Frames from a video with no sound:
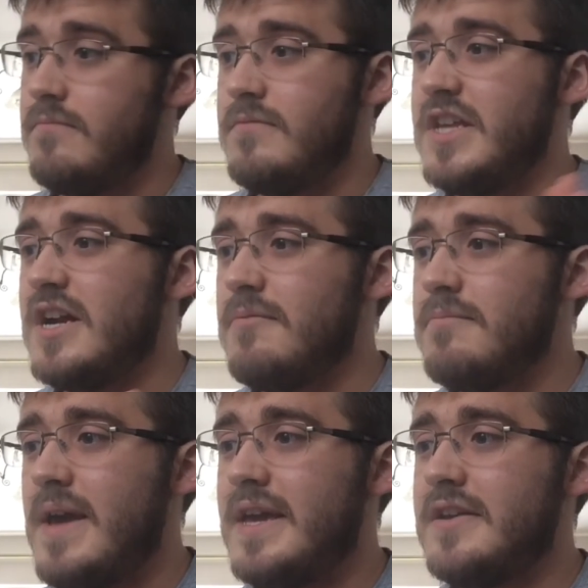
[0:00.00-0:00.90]
you know,
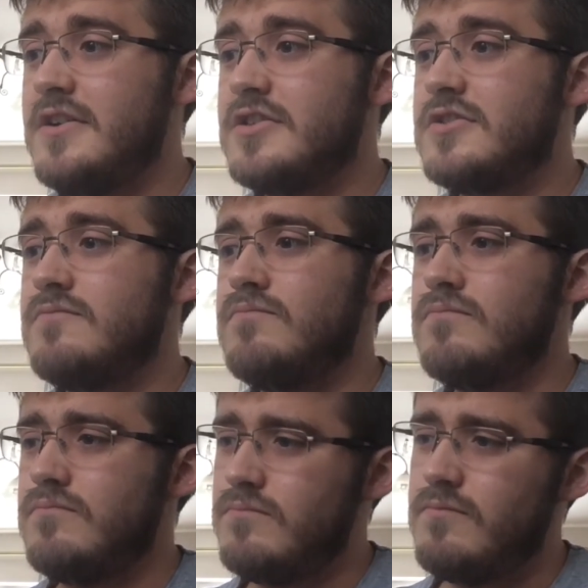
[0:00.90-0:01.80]
making us
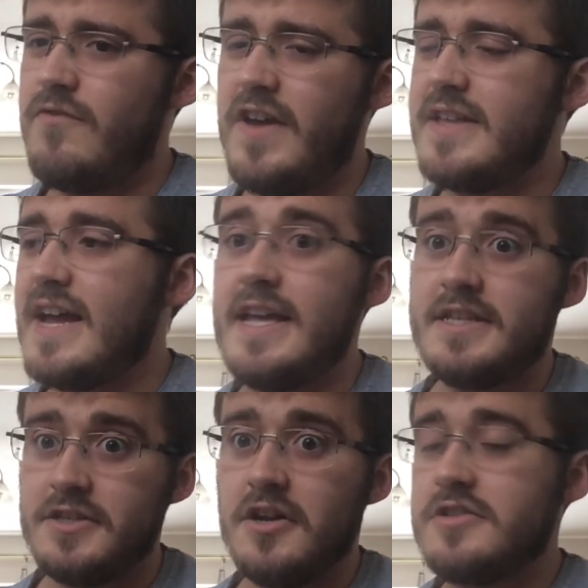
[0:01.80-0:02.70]
think that
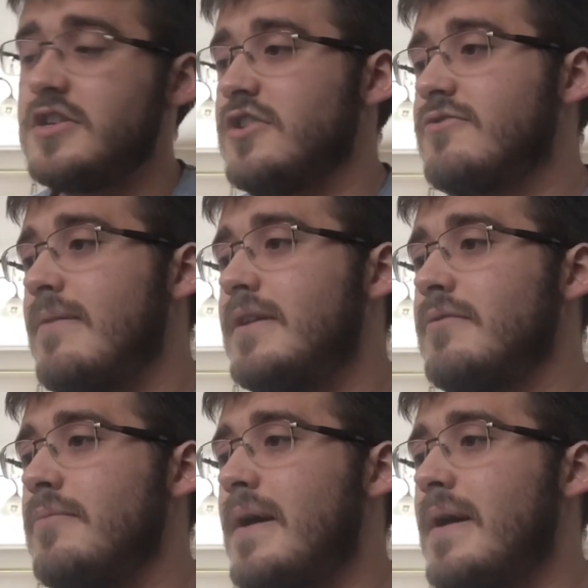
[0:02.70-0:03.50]
it's not Starscream anymore.